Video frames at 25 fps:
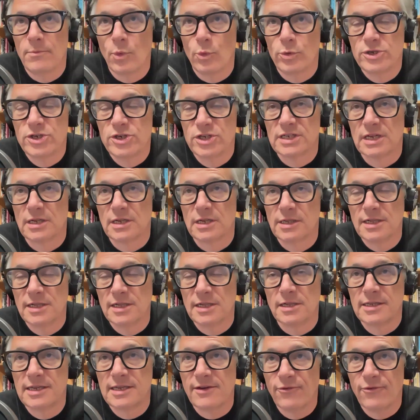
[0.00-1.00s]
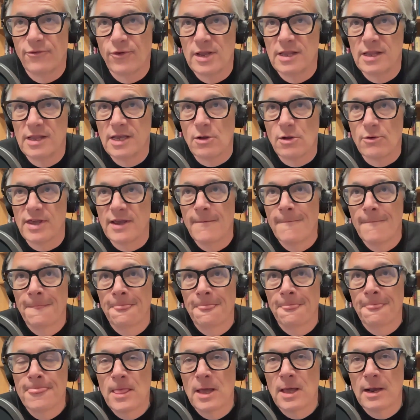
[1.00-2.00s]
which is a little different.
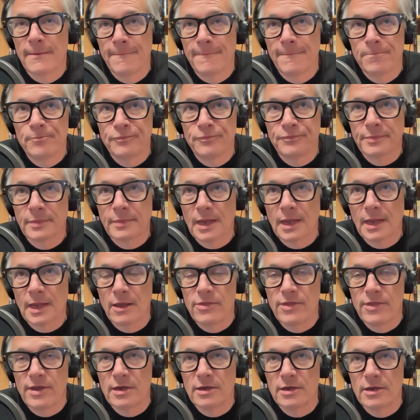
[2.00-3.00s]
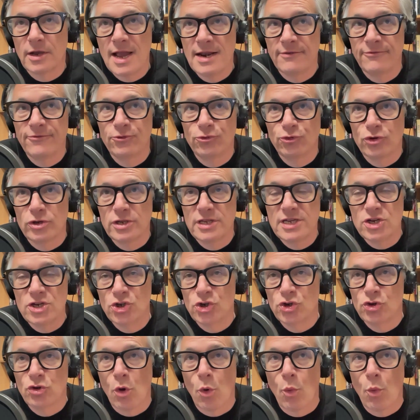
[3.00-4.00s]
The kind of
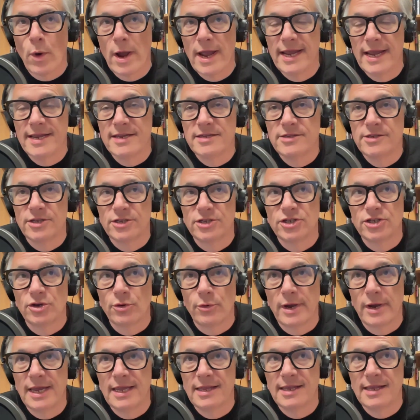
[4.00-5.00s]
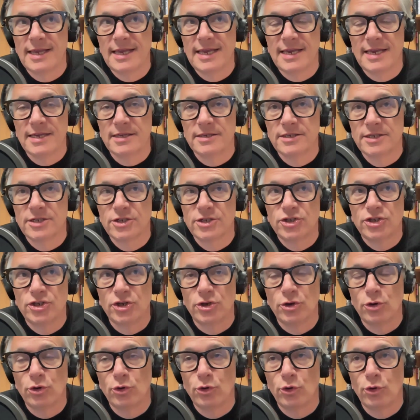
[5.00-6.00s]
traditional way to do it is
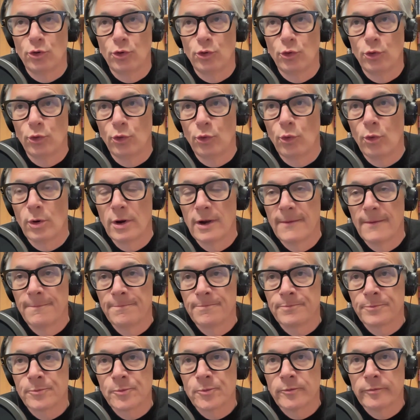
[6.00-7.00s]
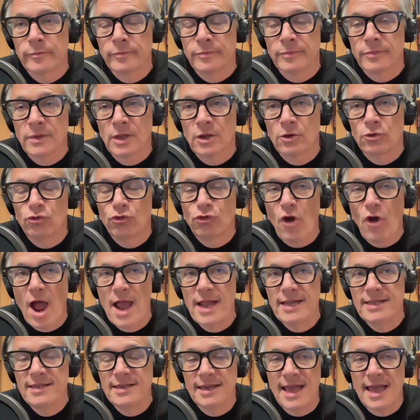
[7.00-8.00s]
to
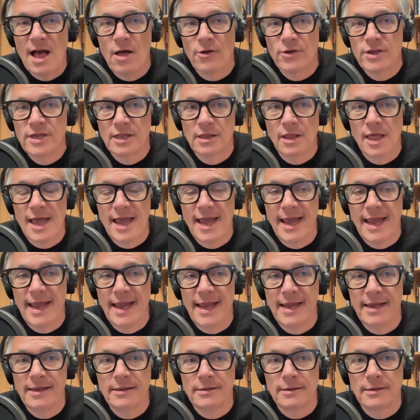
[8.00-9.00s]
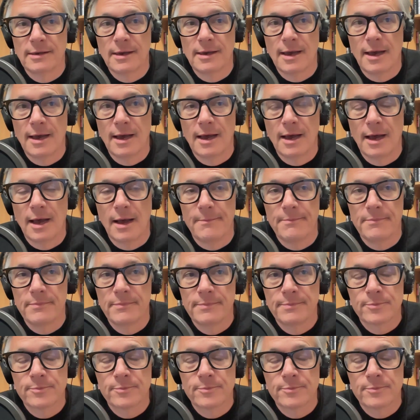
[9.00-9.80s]
try to calculate, to